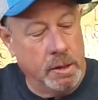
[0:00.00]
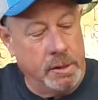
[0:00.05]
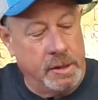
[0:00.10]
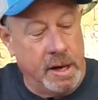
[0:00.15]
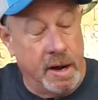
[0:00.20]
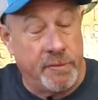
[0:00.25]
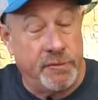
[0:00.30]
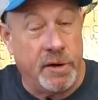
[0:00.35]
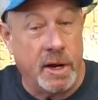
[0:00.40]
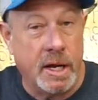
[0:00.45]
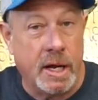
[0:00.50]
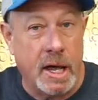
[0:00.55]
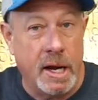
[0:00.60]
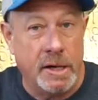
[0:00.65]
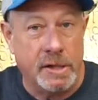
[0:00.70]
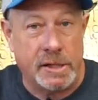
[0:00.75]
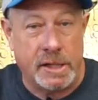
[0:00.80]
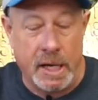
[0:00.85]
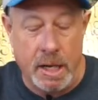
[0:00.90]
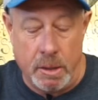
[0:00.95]
Definitely
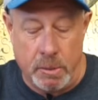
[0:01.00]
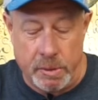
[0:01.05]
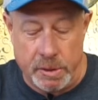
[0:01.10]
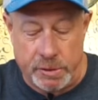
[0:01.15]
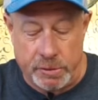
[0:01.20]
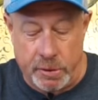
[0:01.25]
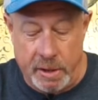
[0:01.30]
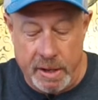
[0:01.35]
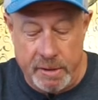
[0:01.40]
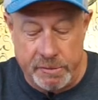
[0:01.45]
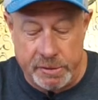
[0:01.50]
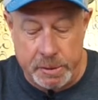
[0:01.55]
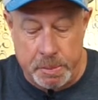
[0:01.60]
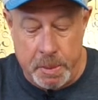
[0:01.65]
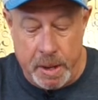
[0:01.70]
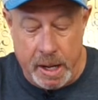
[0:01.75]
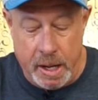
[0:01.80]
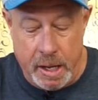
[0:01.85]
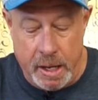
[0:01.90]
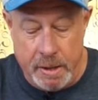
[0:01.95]
gonna see a retrieve
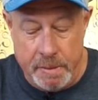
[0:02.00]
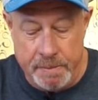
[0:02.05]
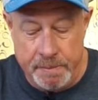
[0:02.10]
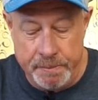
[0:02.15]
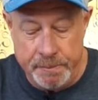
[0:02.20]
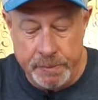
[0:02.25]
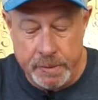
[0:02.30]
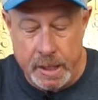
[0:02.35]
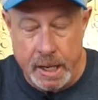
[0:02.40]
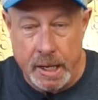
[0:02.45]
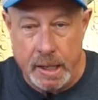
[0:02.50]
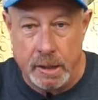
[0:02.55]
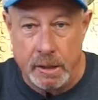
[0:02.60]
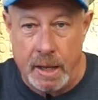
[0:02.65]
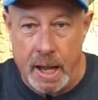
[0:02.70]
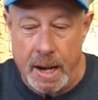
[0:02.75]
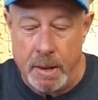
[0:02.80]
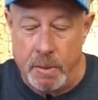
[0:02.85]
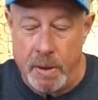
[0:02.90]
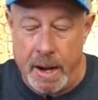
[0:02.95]
speed in a
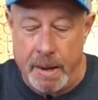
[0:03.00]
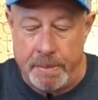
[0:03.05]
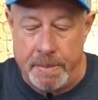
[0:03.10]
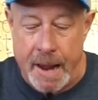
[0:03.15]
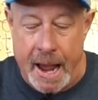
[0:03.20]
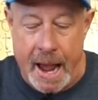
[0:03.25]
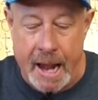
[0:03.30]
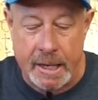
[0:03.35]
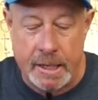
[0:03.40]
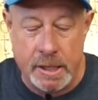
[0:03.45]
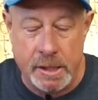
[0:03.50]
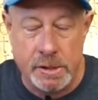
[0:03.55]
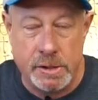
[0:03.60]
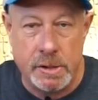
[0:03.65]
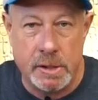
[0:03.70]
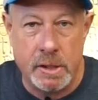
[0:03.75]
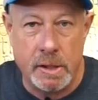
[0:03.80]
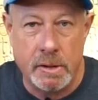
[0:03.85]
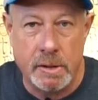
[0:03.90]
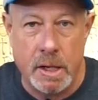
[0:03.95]
lightweight
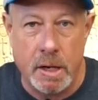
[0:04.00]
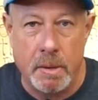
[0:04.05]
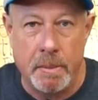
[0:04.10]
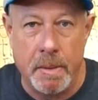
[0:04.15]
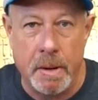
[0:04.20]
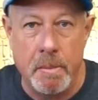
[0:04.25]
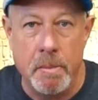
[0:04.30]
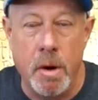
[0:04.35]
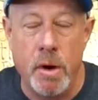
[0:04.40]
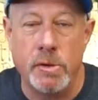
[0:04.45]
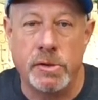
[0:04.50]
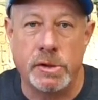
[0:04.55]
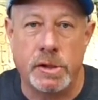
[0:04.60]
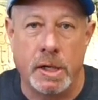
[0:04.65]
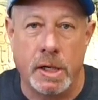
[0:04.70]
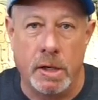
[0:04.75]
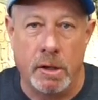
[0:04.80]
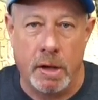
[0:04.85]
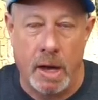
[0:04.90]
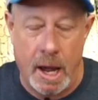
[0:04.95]
package that'll be most
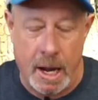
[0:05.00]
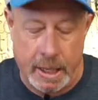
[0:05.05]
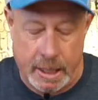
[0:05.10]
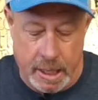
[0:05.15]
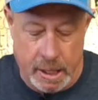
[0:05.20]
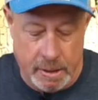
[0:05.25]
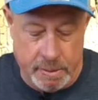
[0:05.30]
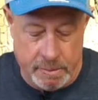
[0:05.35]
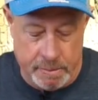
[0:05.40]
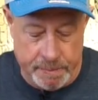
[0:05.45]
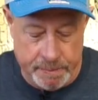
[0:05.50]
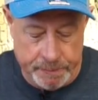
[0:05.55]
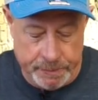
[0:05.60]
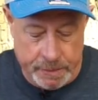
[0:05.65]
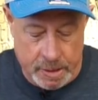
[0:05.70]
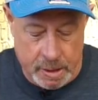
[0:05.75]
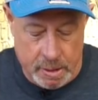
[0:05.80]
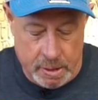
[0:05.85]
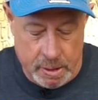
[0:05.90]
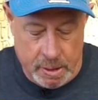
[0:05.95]
to your liking
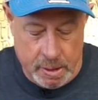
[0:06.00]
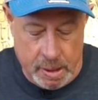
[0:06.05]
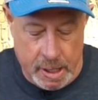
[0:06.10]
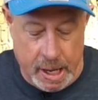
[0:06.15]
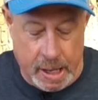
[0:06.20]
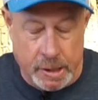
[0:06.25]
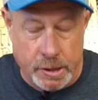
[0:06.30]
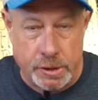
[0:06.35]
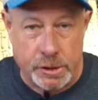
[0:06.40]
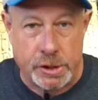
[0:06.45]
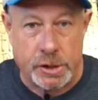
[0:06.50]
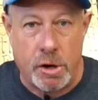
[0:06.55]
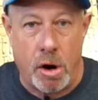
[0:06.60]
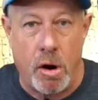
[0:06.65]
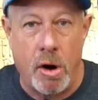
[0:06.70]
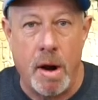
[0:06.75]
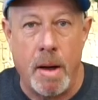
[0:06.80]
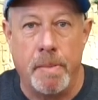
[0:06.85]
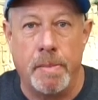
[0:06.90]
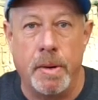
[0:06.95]
and your
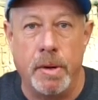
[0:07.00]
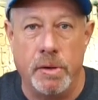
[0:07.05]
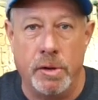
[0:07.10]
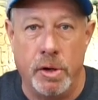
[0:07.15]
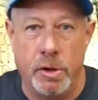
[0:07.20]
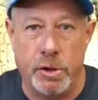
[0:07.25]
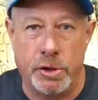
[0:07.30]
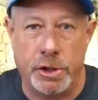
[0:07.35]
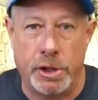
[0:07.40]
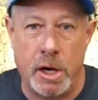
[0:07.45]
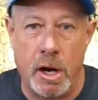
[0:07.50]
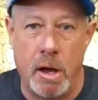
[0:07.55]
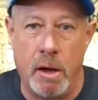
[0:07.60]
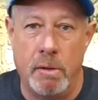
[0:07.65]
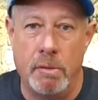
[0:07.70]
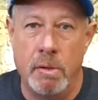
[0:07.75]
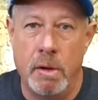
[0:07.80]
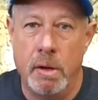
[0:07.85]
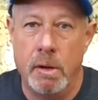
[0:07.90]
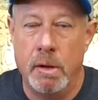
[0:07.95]
startup
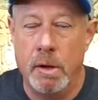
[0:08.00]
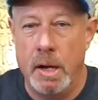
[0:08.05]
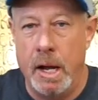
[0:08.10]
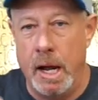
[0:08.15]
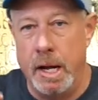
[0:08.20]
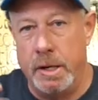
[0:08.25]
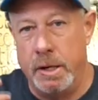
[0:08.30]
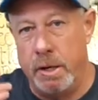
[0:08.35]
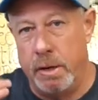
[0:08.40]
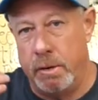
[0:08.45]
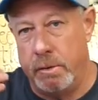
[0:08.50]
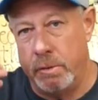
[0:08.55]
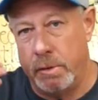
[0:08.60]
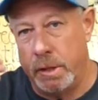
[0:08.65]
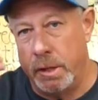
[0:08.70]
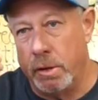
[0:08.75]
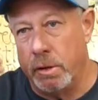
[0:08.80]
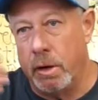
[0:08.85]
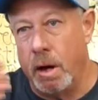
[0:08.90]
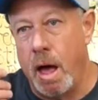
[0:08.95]
inertia and your,
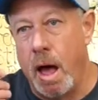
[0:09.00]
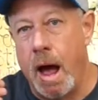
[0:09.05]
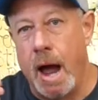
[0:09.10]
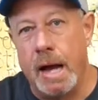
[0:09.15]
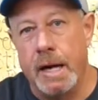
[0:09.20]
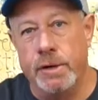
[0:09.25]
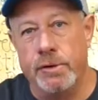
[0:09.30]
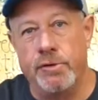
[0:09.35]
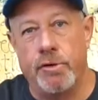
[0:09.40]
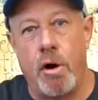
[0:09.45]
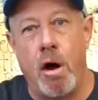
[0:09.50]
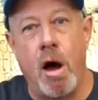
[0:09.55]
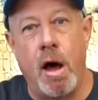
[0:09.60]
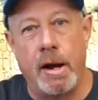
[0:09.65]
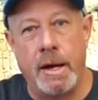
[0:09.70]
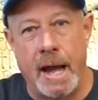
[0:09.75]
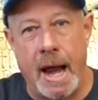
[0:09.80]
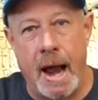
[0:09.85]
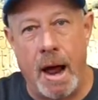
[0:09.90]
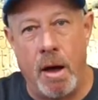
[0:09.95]
your line
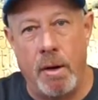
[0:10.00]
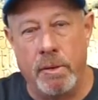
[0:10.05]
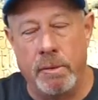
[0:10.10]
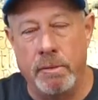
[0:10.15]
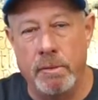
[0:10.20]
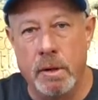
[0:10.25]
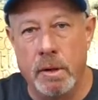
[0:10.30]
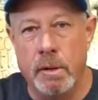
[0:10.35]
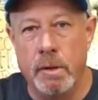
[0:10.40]
drawdown